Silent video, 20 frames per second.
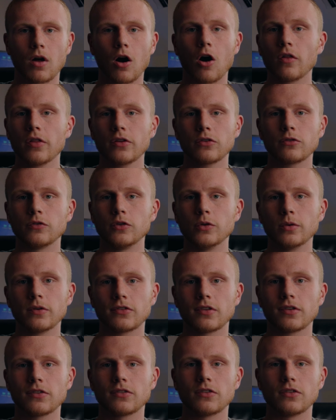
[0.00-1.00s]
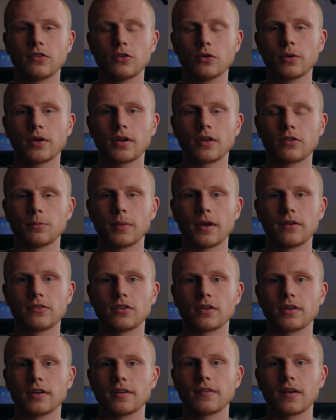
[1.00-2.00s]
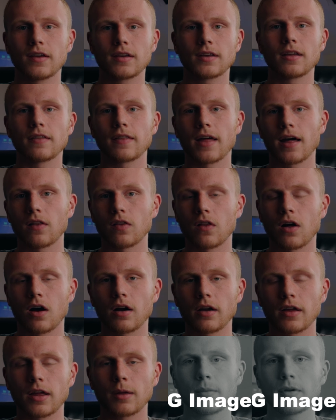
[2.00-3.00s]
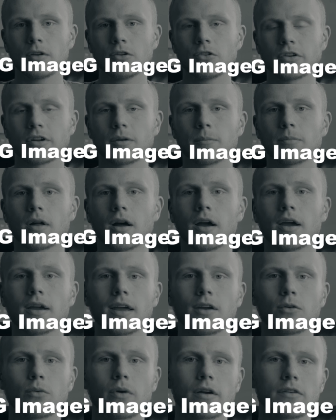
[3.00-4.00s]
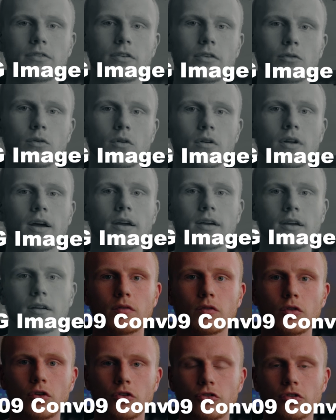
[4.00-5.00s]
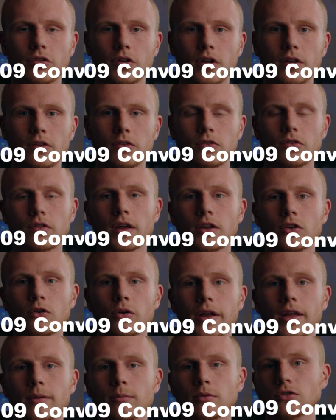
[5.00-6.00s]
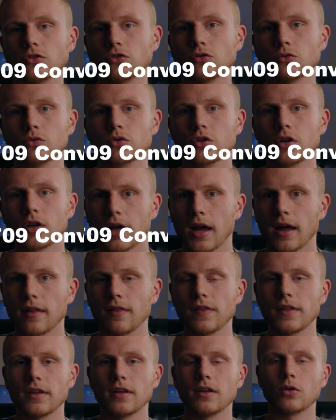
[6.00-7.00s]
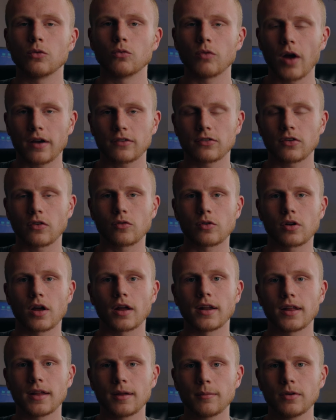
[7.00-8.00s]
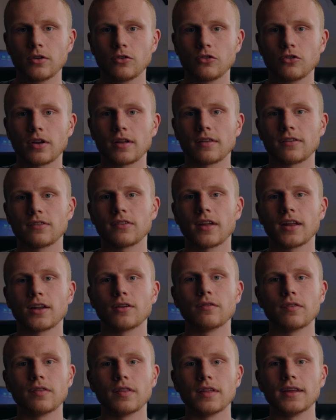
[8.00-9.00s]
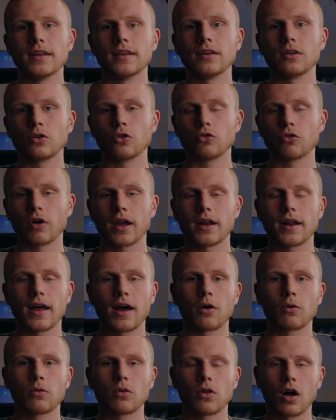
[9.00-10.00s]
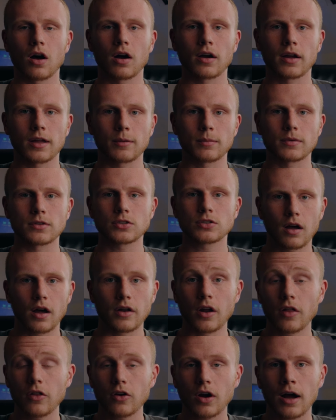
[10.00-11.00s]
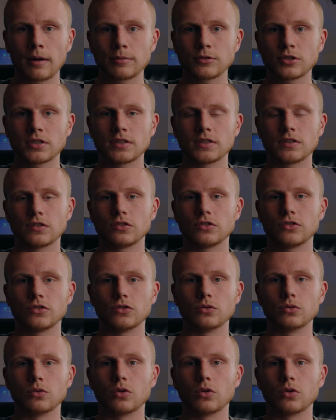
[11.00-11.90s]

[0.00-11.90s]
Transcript: All this view assist is doing is basically taking that log image and applying a Rec. 709 conversion LUT so that you're able to look at the Rec. 709 image instead of the grayed out log image. Another option is to